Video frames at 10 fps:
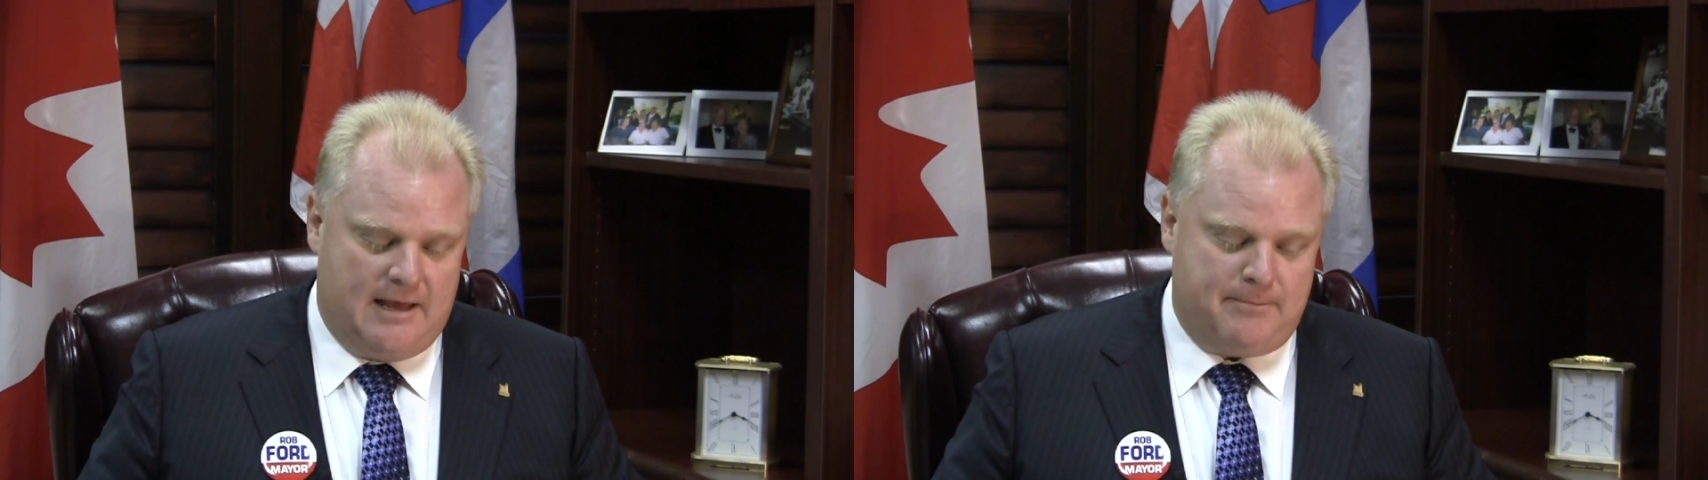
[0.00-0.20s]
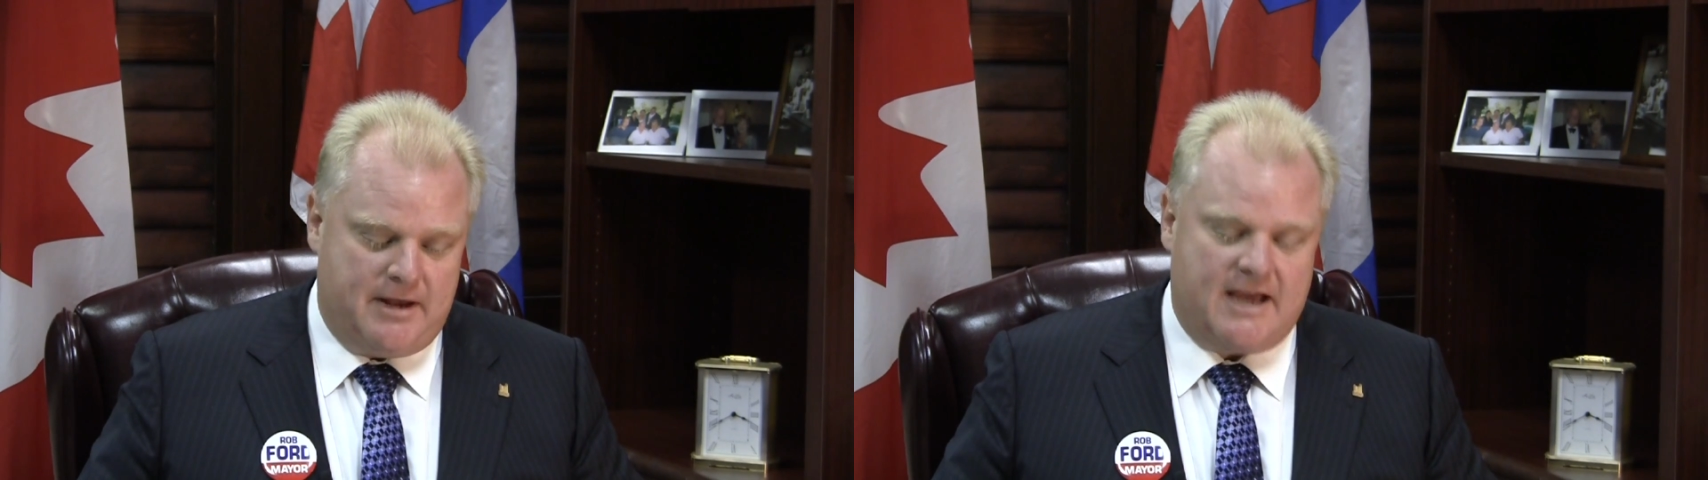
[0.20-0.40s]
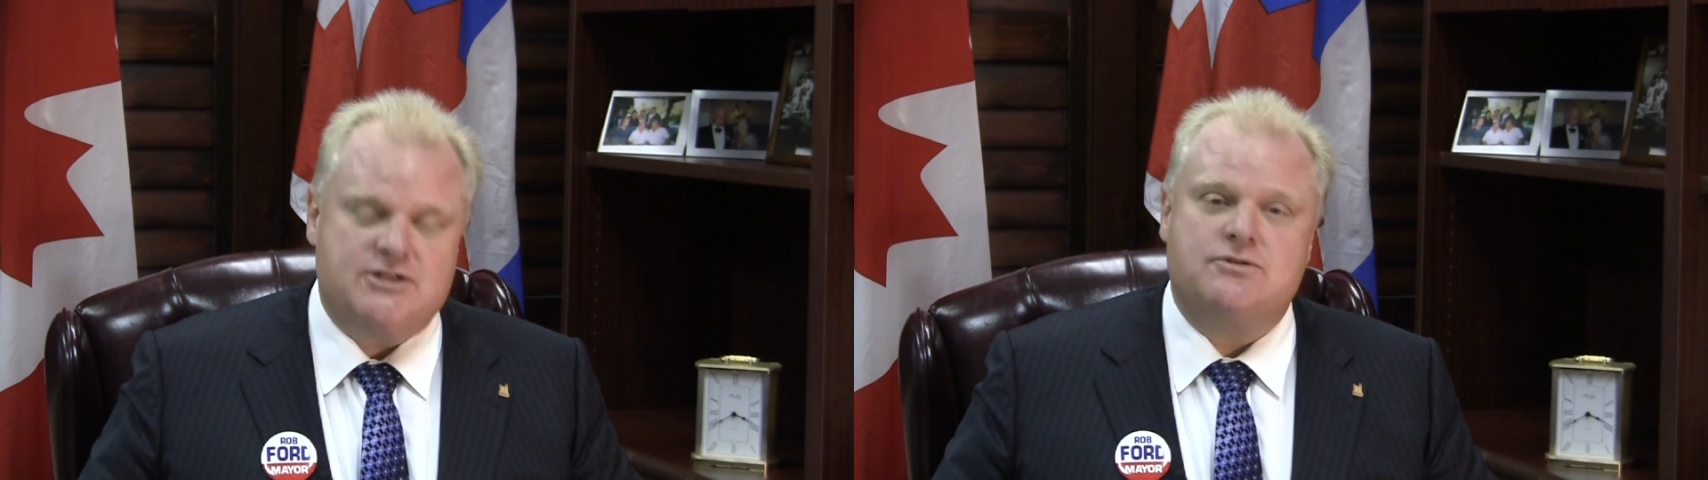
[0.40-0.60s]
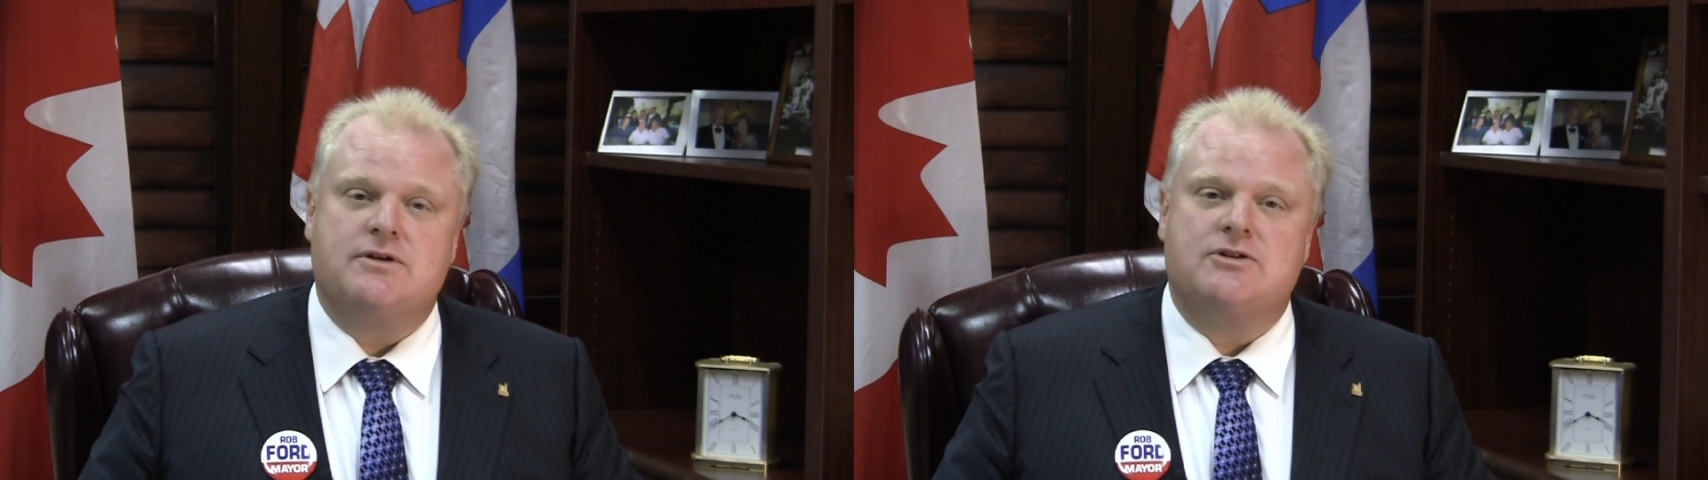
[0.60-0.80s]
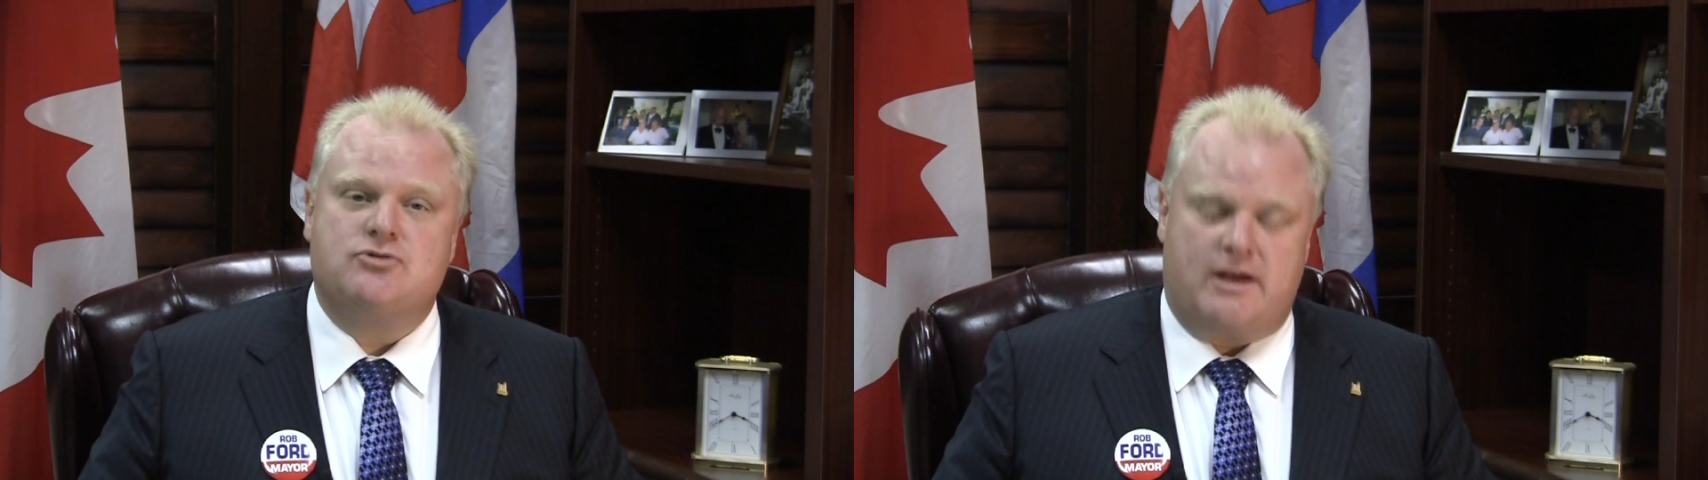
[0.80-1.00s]
and
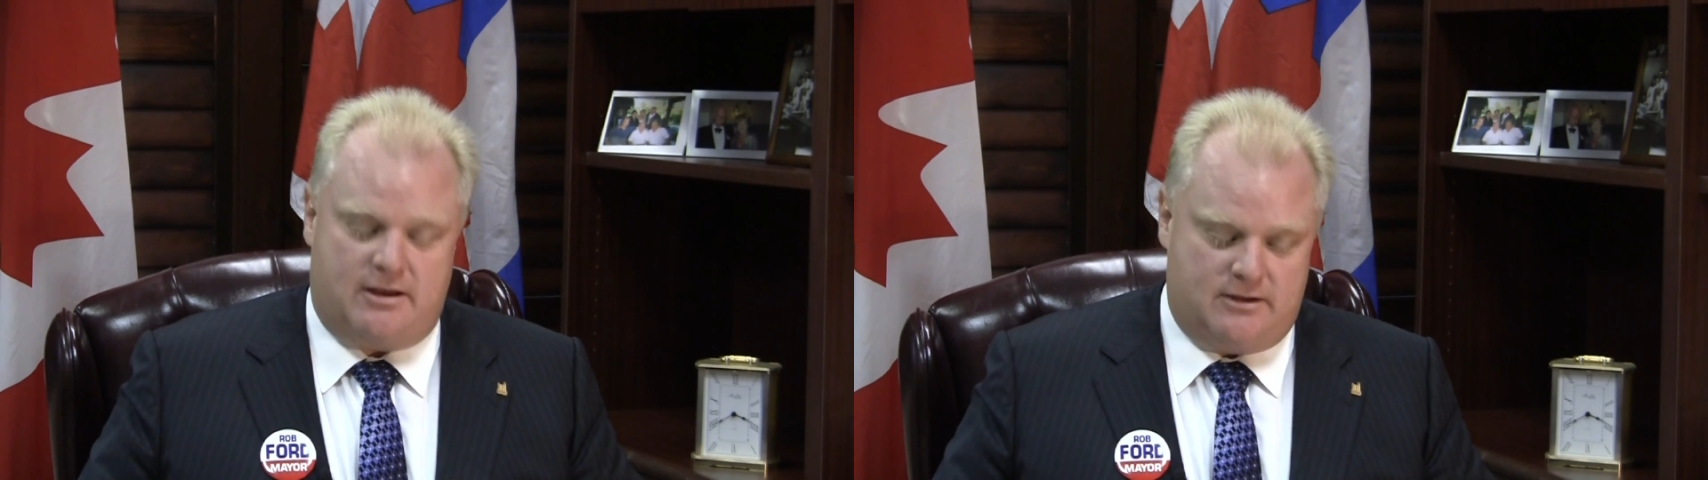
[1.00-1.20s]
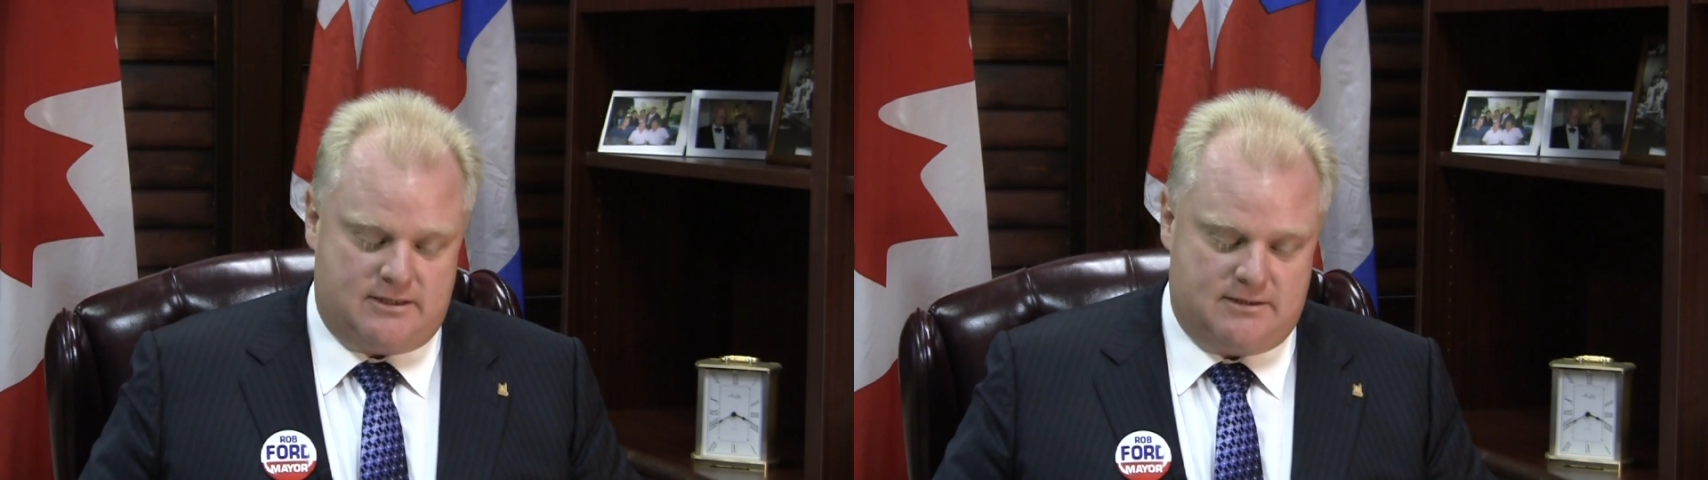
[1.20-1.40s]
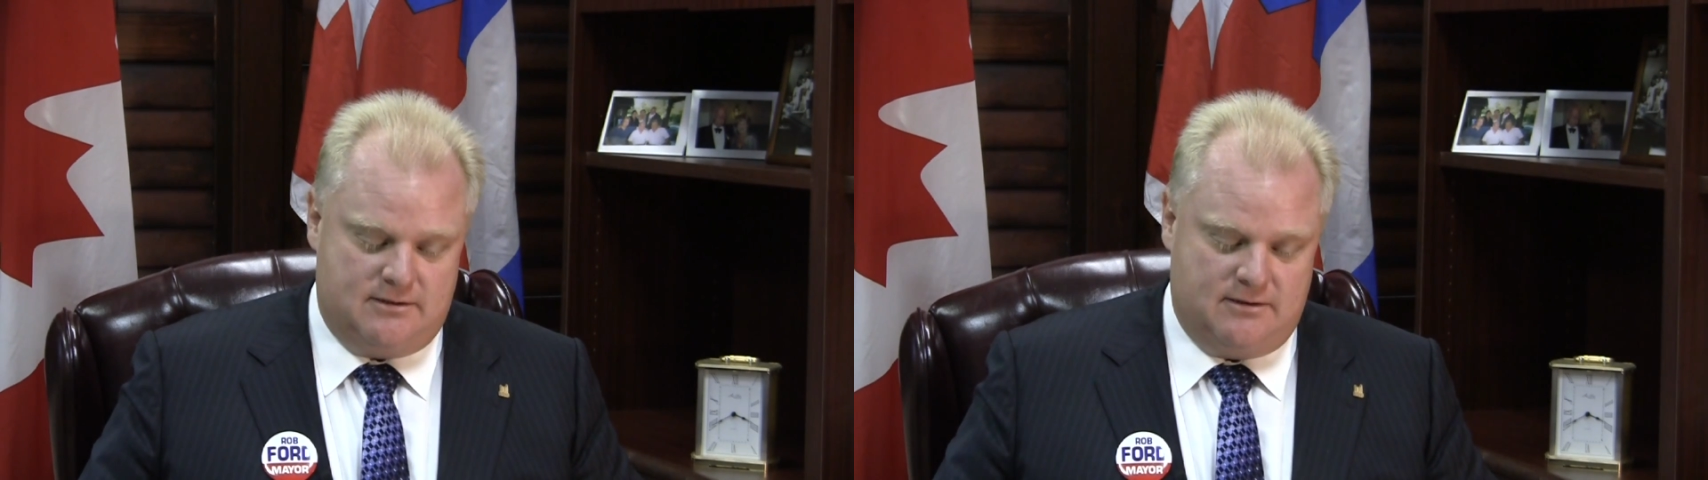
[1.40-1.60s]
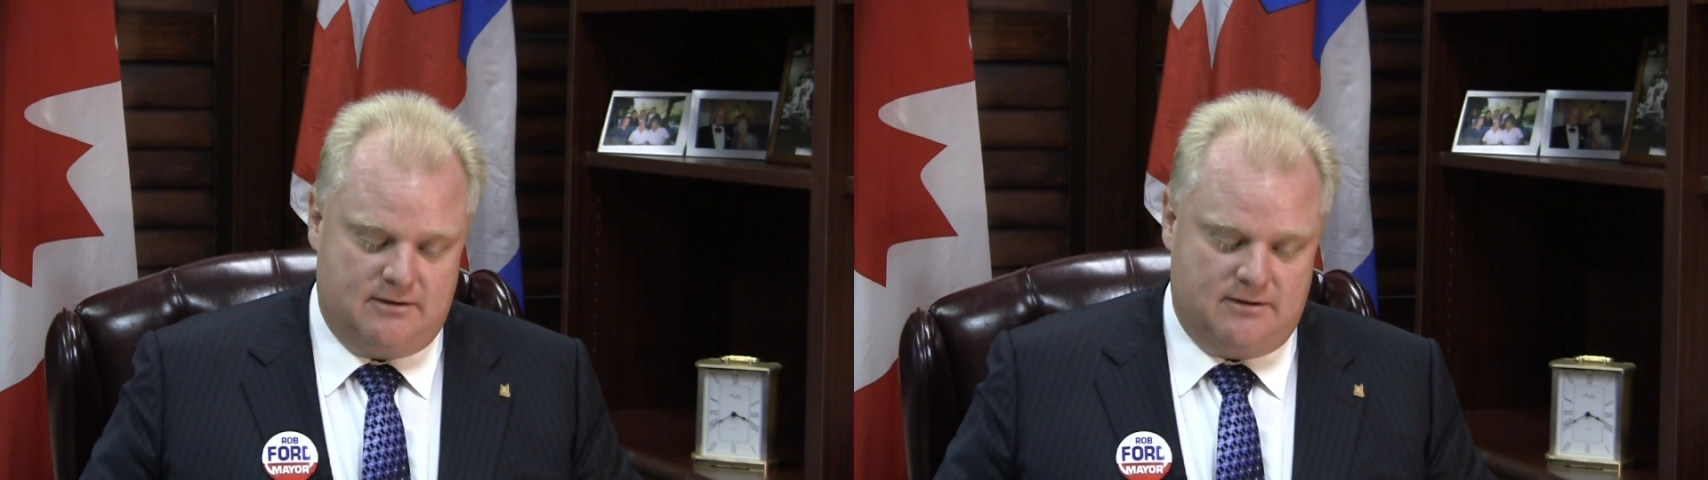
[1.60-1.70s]
pedestrian trails